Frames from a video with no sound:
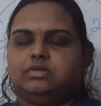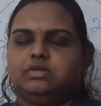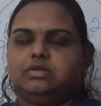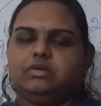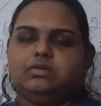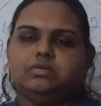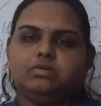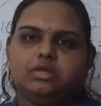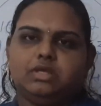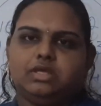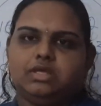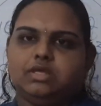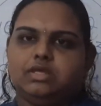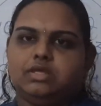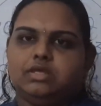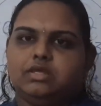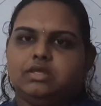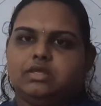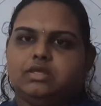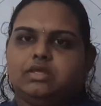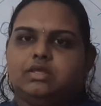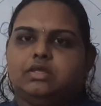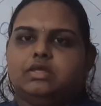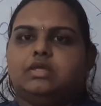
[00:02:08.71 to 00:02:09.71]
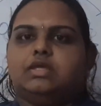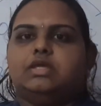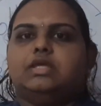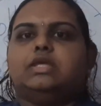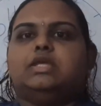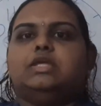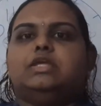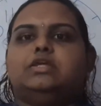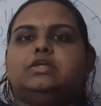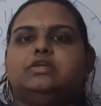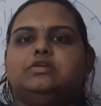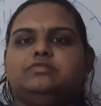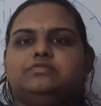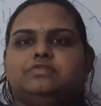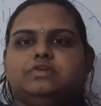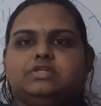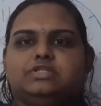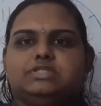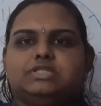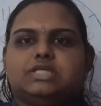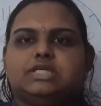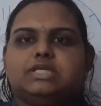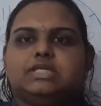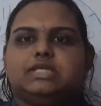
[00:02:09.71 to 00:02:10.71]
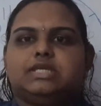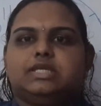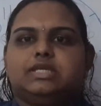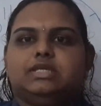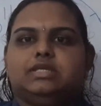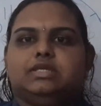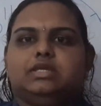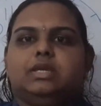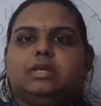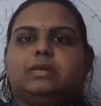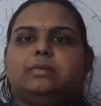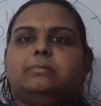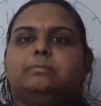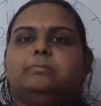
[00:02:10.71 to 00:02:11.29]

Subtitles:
Okay. If you are taking